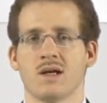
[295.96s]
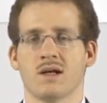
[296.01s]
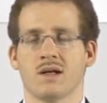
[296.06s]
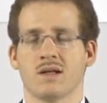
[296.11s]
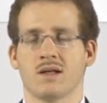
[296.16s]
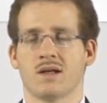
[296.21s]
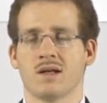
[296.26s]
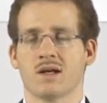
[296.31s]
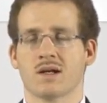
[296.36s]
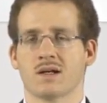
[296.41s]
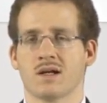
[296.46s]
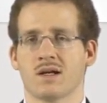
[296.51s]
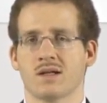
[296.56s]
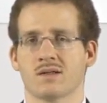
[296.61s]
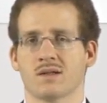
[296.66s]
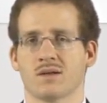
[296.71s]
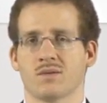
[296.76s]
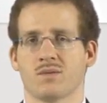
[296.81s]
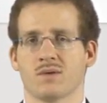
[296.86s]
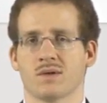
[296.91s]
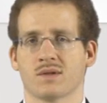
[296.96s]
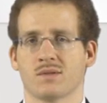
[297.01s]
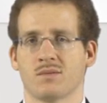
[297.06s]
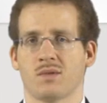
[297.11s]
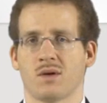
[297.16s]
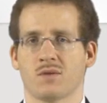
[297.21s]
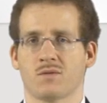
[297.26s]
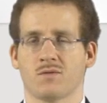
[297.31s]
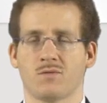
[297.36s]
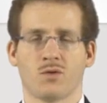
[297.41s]
In their case, it was
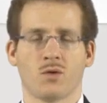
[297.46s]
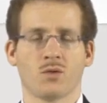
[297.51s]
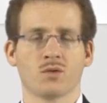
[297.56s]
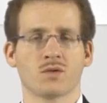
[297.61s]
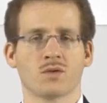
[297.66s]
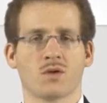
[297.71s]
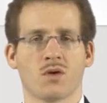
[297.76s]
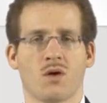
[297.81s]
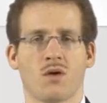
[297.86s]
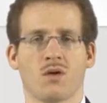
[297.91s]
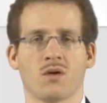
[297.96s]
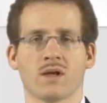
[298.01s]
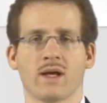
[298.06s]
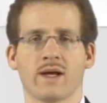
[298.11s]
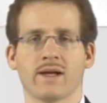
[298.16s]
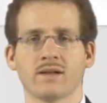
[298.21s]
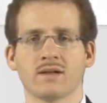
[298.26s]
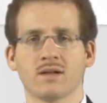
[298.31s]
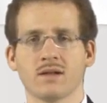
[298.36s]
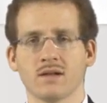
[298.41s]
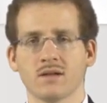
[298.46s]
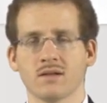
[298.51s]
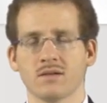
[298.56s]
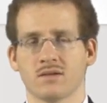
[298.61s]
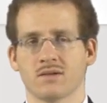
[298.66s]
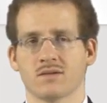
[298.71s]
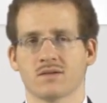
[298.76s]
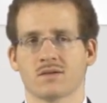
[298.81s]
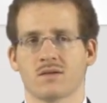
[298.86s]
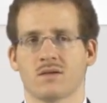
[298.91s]
about phone call handling
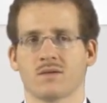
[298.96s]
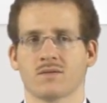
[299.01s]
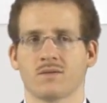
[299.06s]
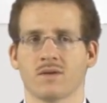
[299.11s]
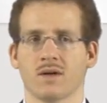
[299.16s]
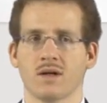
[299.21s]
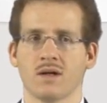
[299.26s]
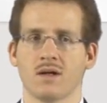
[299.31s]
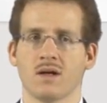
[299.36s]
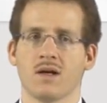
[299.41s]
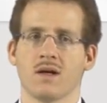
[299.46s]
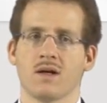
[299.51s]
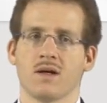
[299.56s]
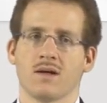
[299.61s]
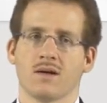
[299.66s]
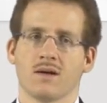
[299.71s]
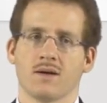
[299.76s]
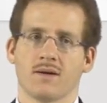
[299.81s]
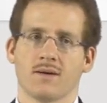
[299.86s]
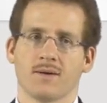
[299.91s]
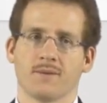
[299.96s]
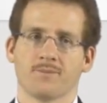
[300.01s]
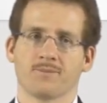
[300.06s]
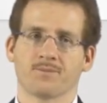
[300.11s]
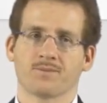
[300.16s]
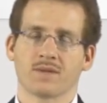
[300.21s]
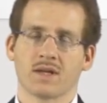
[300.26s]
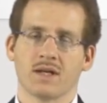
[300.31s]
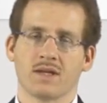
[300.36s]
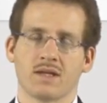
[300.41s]
in software.
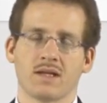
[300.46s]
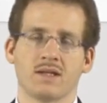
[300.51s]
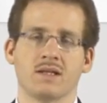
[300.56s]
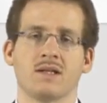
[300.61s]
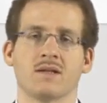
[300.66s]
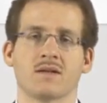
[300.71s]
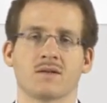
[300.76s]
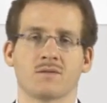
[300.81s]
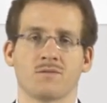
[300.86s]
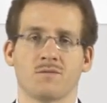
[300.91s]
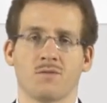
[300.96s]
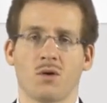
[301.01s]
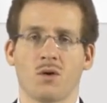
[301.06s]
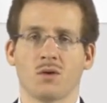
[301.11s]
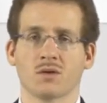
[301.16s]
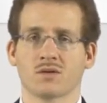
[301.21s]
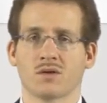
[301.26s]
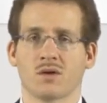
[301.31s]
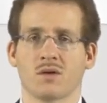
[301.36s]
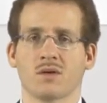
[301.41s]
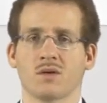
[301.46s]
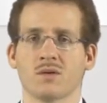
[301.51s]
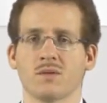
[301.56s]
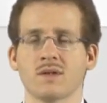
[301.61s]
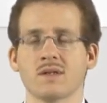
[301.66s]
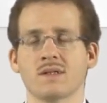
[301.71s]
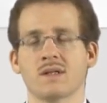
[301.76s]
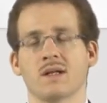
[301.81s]
they needed fault tolerance